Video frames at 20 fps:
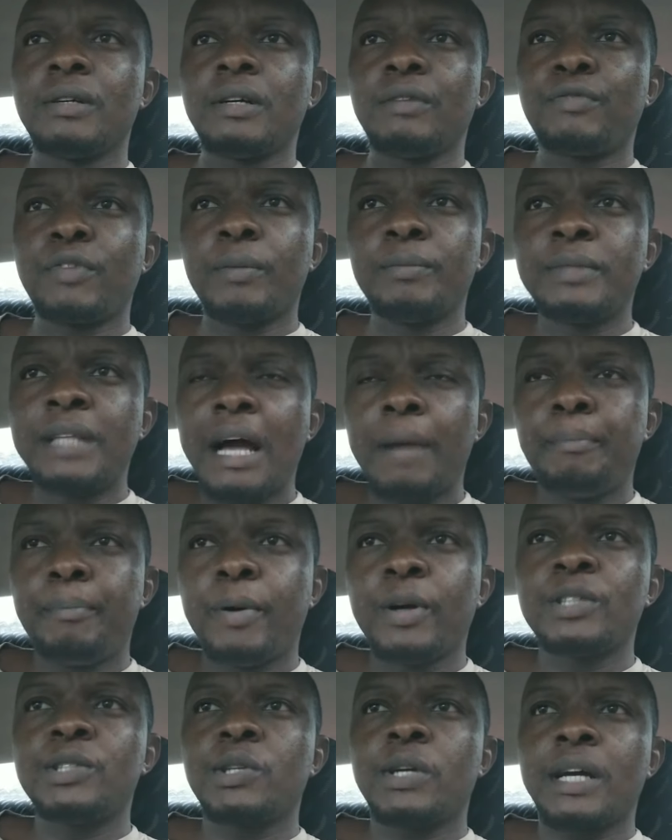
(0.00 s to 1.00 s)
From that
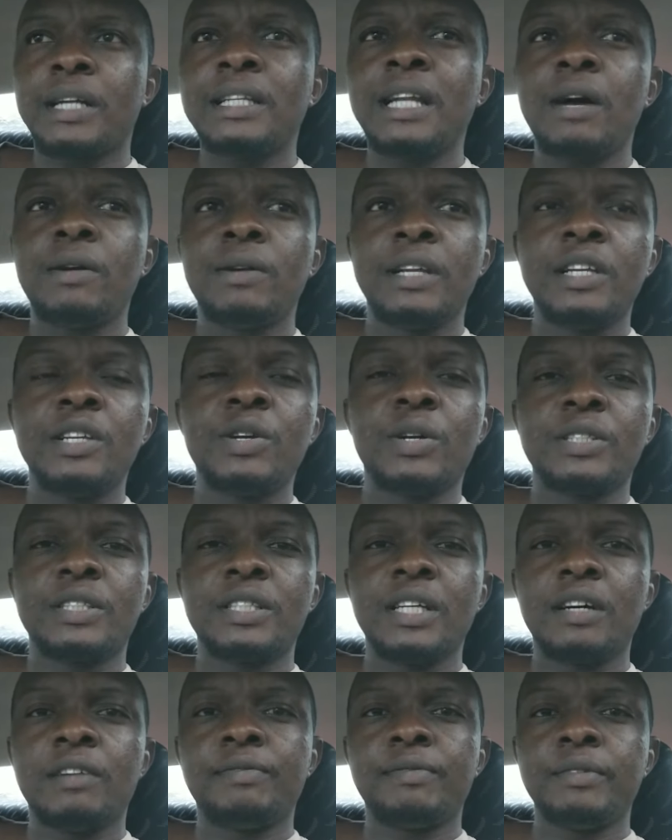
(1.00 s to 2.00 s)
point, you can now lead
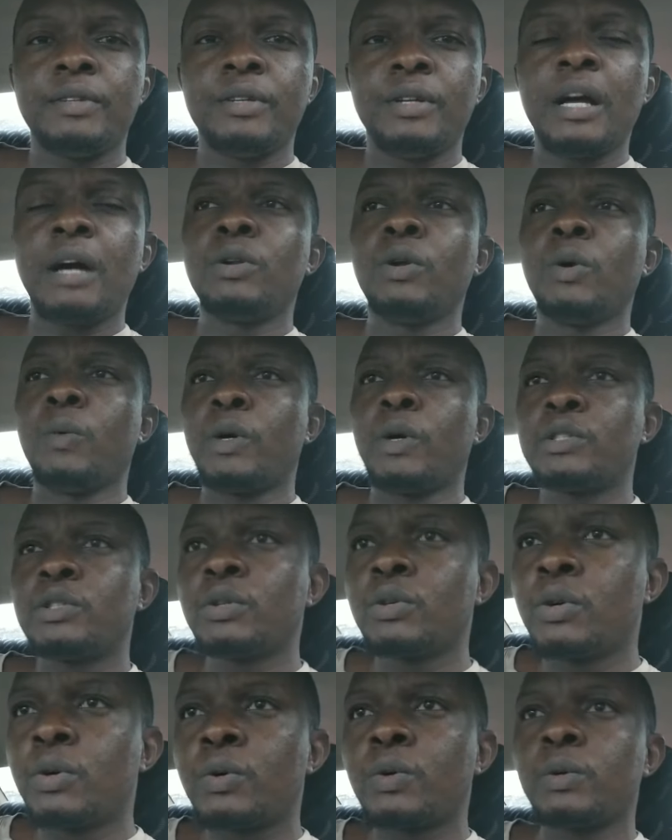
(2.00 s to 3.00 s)
yourself. You now know what
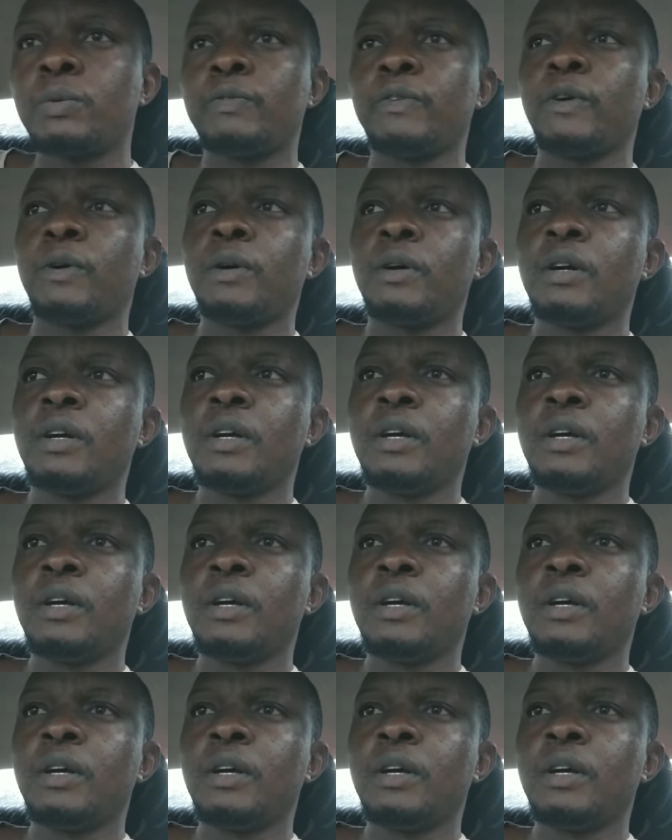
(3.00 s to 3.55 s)
to go for.